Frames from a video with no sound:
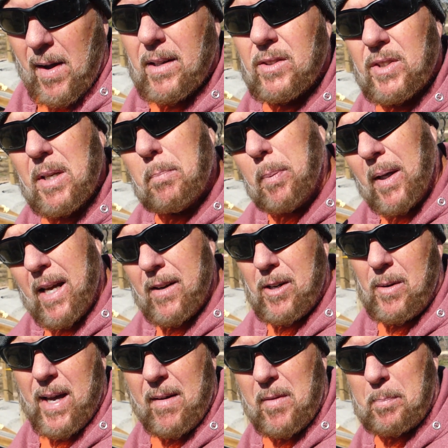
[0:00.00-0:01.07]
Simply, I
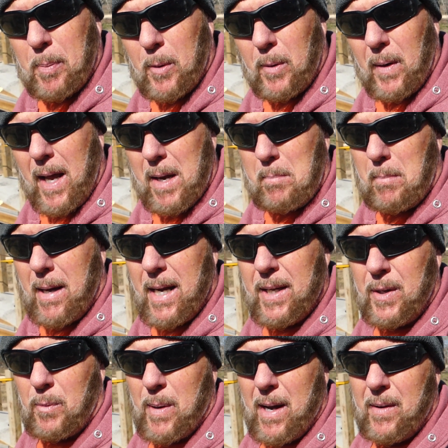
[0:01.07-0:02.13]
don't have a perlite
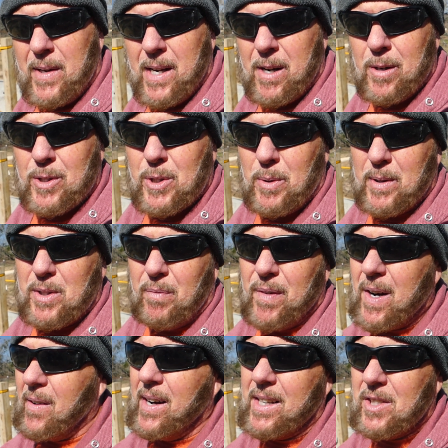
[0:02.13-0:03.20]
mine around here, so it's
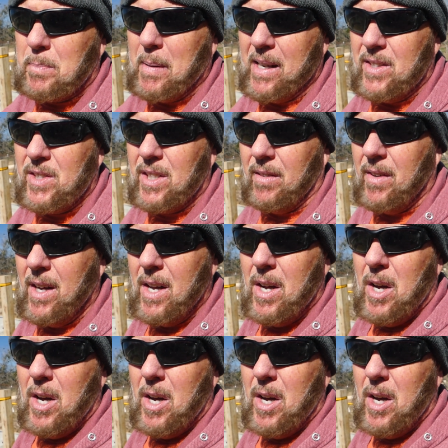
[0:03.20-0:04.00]
very expensive.